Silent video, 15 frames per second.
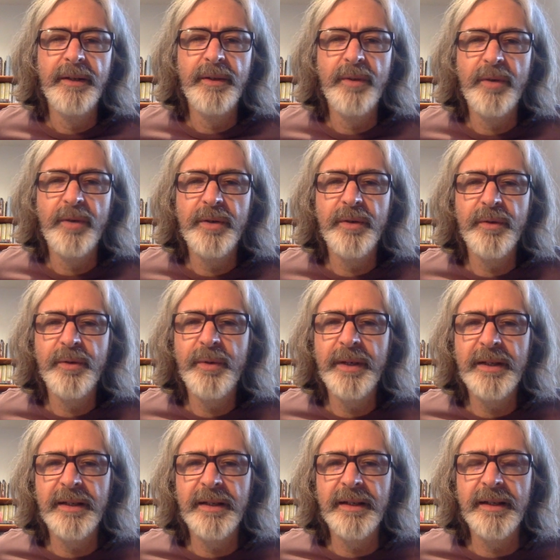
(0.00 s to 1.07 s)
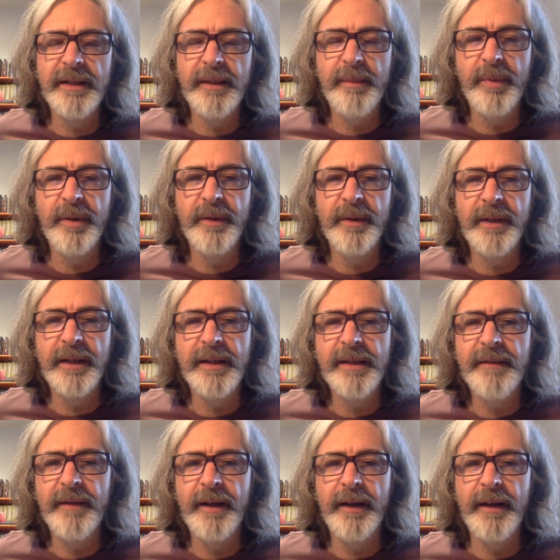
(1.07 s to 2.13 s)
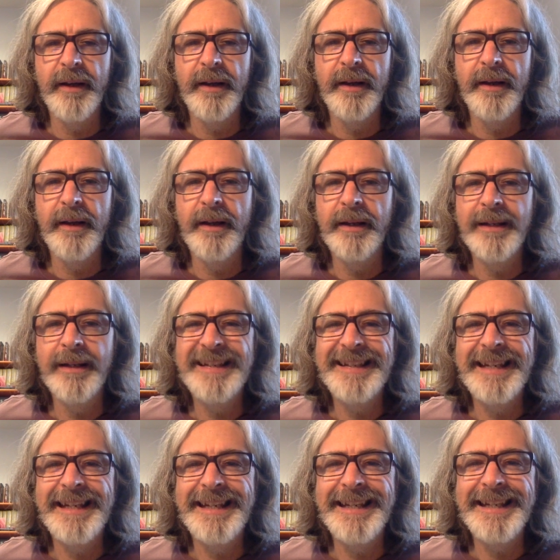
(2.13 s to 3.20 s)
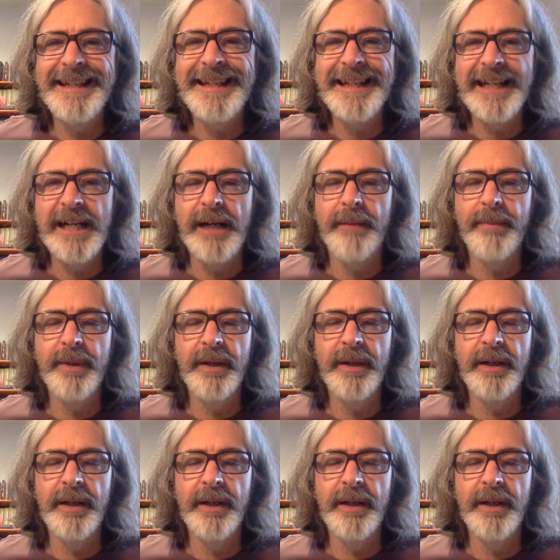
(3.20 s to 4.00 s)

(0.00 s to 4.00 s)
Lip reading: noise on Twitter since I put this statistic up,